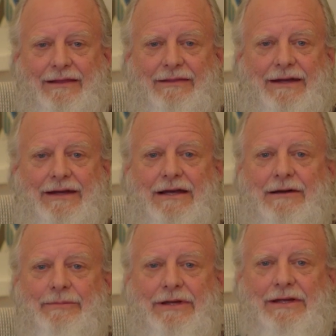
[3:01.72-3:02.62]
that
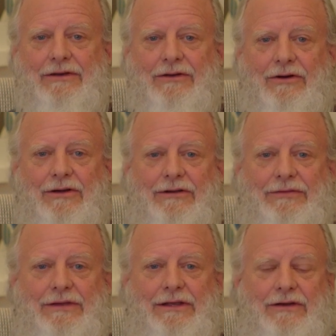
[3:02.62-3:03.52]
accompanied all
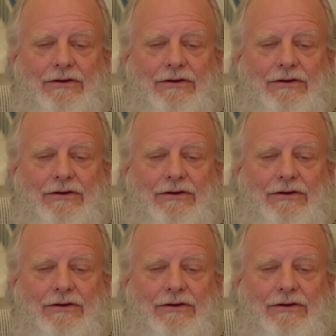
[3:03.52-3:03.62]
of the